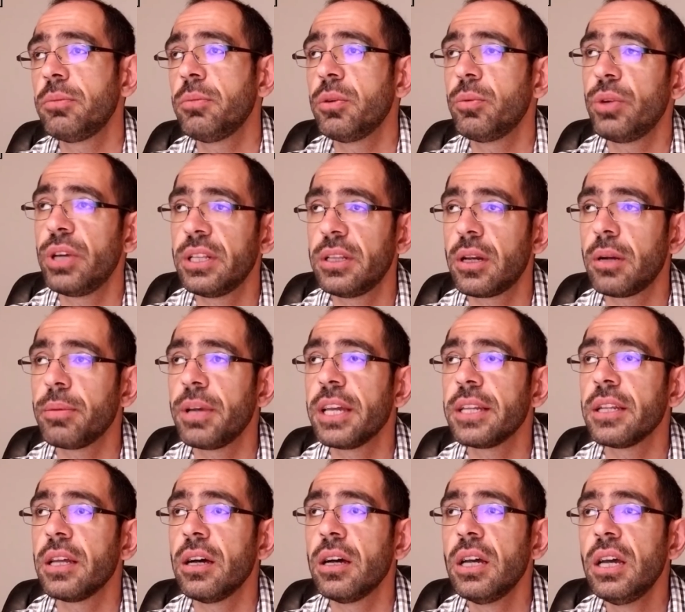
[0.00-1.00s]
but we ended up
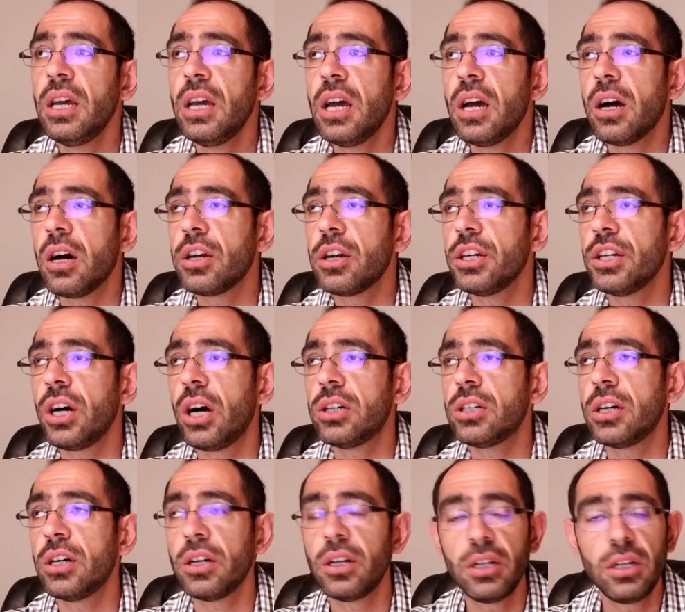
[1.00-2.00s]
getting a
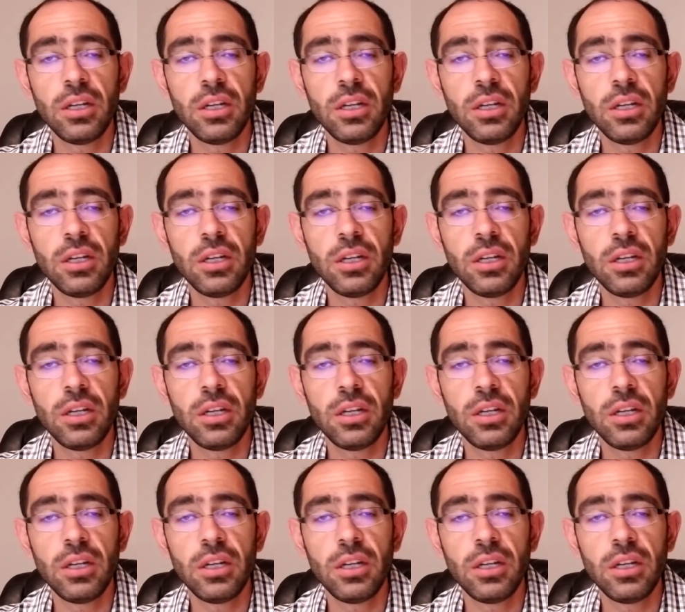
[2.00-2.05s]
$100